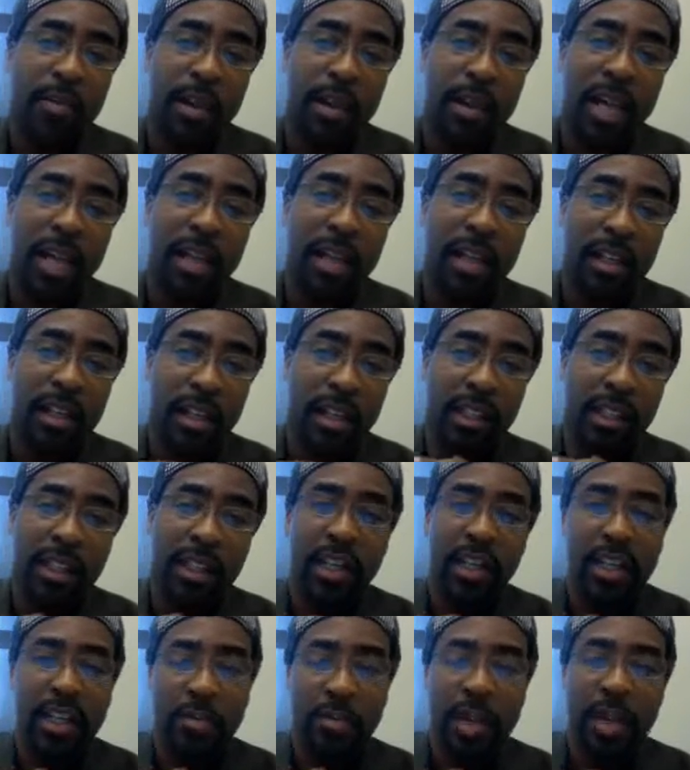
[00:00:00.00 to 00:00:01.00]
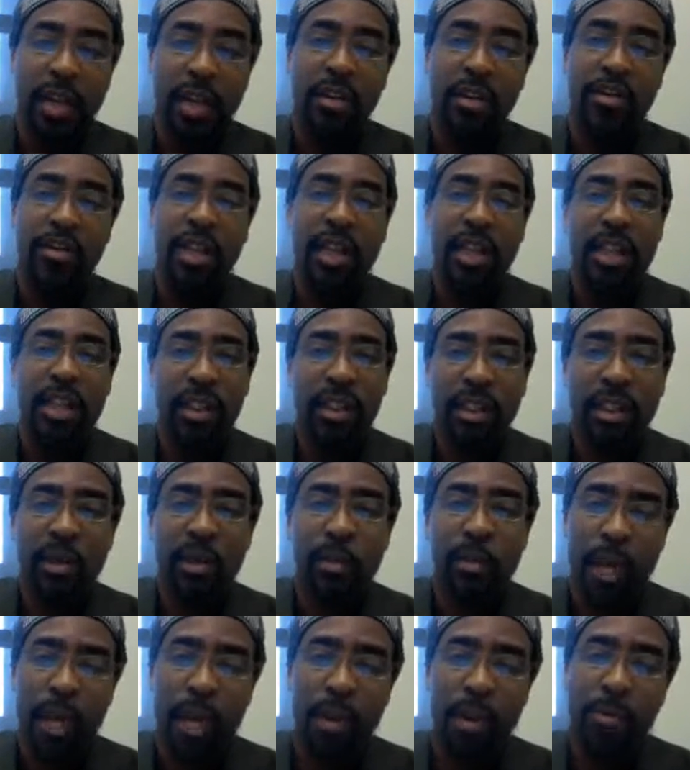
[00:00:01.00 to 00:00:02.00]
and when they look at their emails and they look at
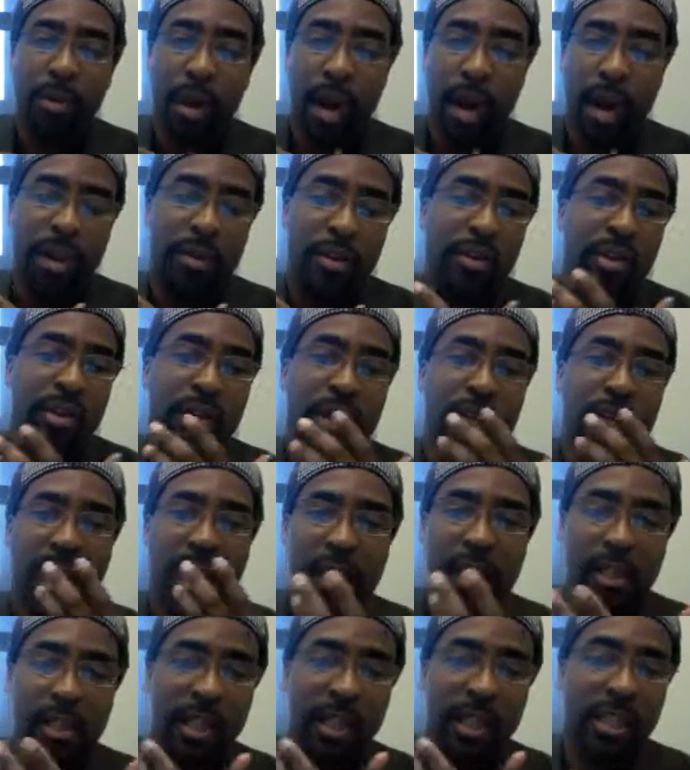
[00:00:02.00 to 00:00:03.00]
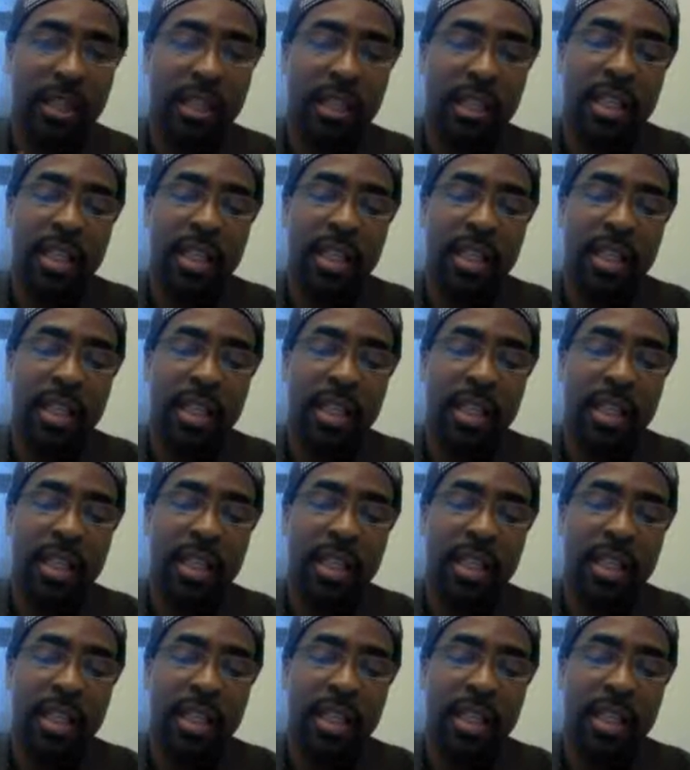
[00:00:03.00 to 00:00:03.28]
the web browser and they look at